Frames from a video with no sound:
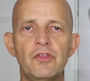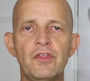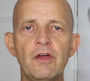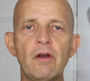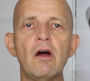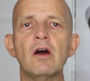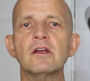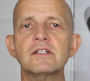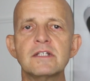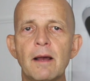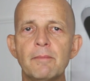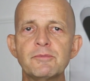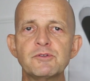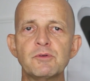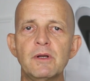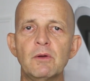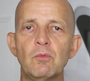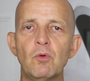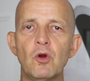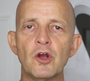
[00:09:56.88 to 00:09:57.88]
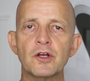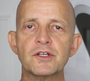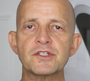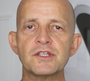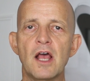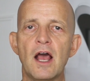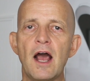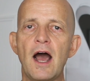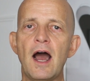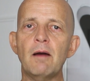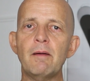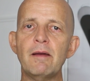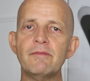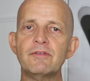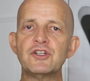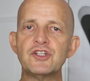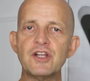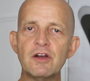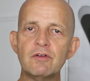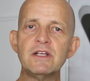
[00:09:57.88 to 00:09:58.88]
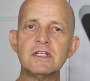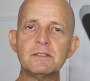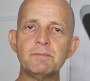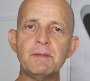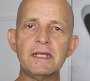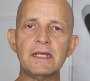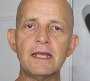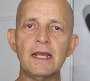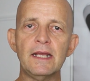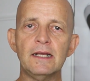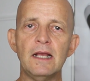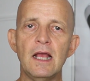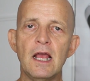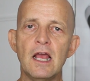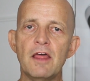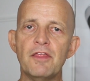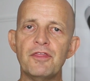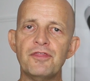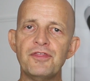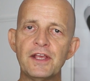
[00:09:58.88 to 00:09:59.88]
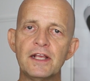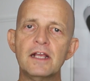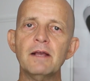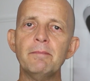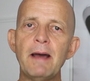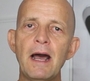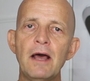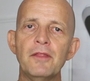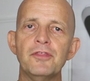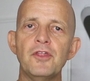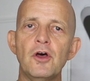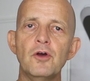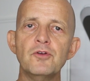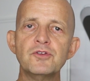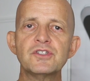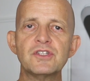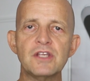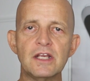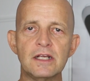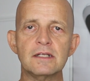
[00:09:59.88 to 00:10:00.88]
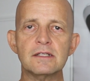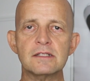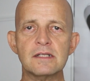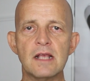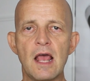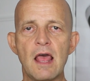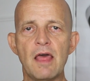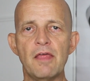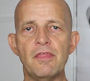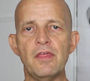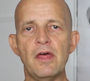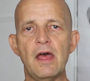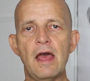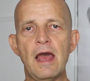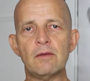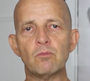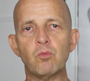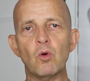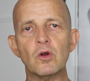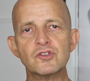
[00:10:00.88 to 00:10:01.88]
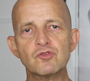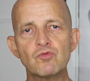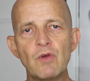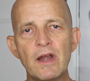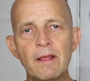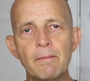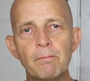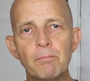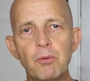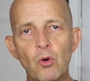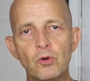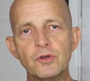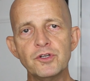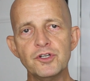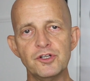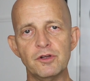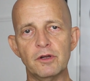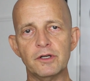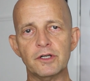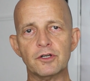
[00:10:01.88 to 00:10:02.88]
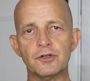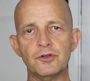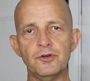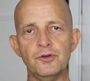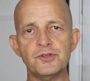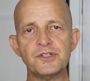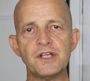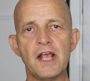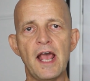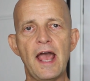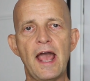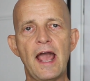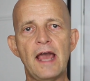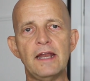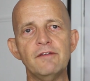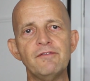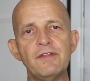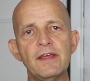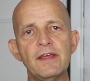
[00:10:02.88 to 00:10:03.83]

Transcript: There are times when it works. However, generally speaking, think about those things and what's really important to you on a cruise, and if